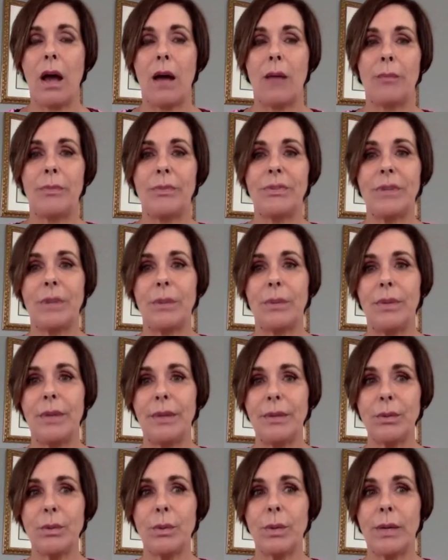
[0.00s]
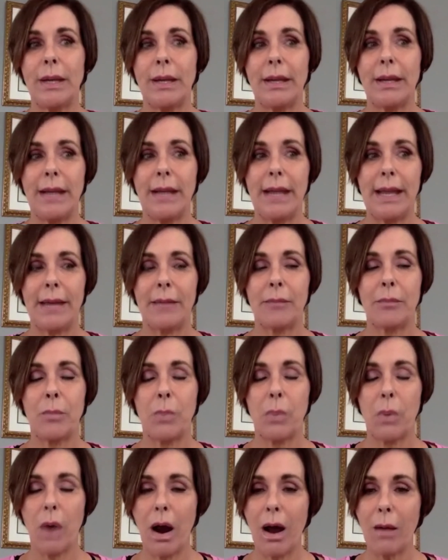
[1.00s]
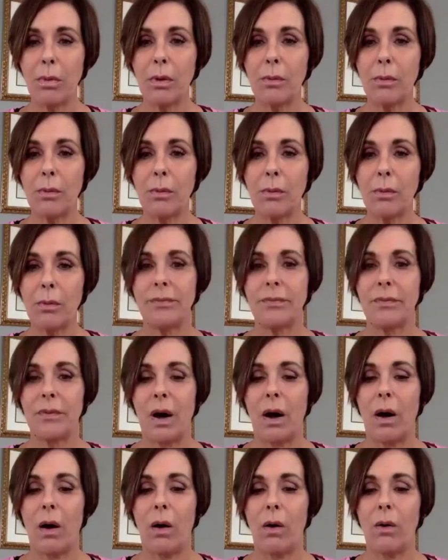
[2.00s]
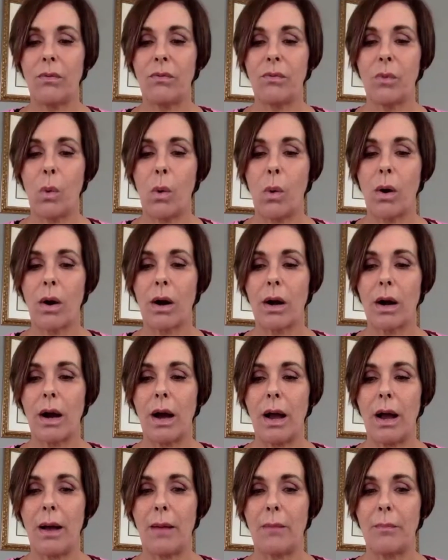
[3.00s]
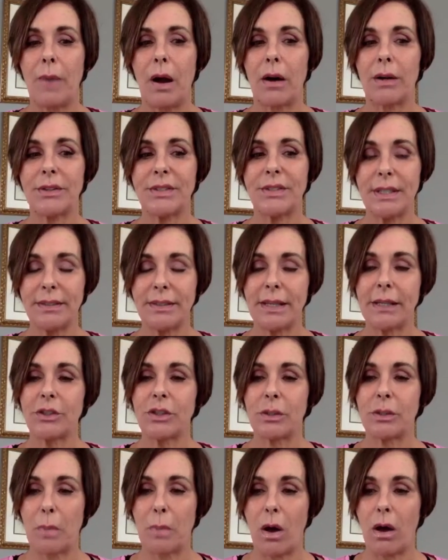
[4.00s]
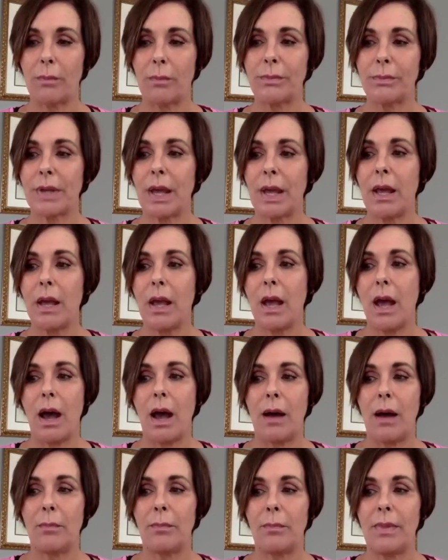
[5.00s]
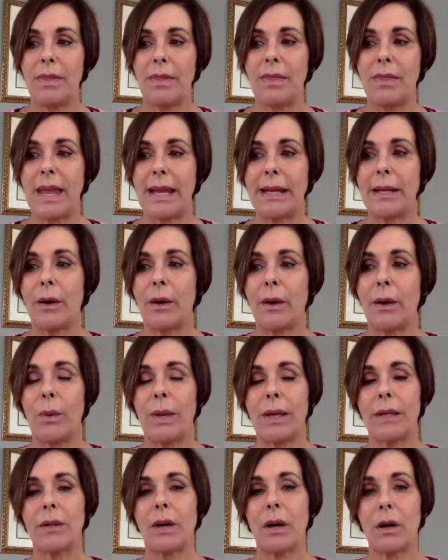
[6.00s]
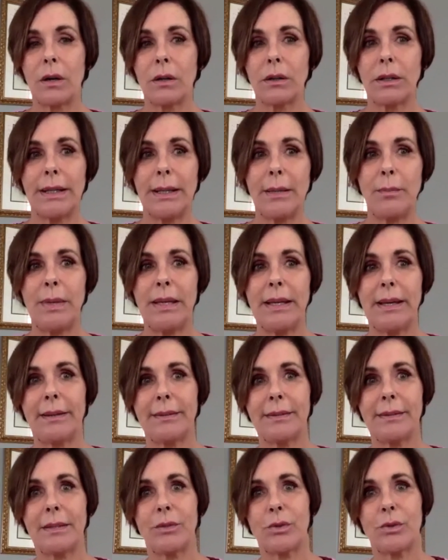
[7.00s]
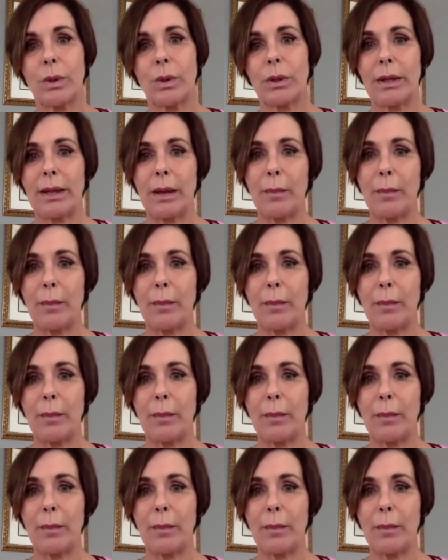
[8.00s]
So this would, again, probably fall for our C-section moms. They go in early because it's really a